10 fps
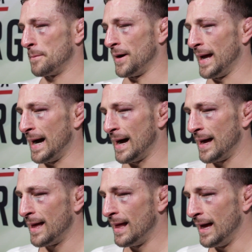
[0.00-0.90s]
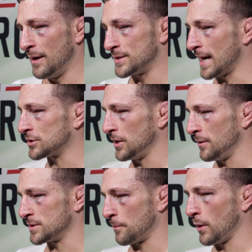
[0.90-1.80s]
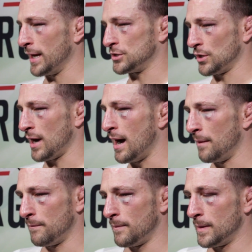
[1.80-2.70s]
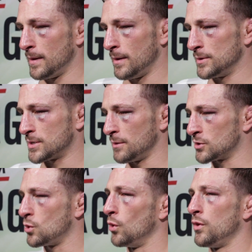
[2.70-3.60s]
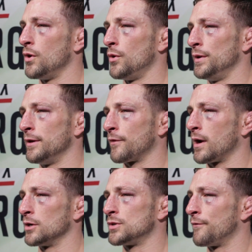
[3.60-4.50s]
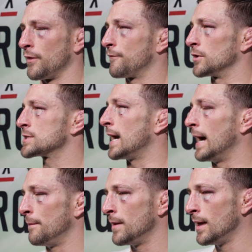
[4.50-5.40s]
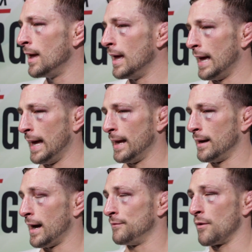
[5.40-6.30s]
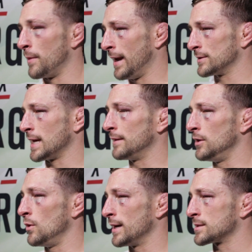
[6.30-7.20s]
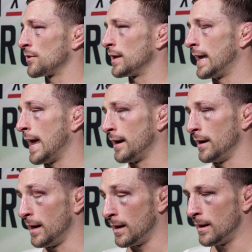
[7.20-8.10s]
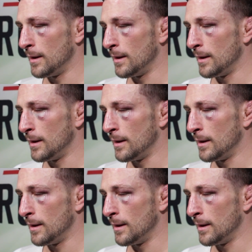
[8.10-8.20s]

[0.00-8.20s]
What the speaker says: But it was a pleasure. It was cool to go to a different country for the first time. And I've never been outside the U.S. other than Canada.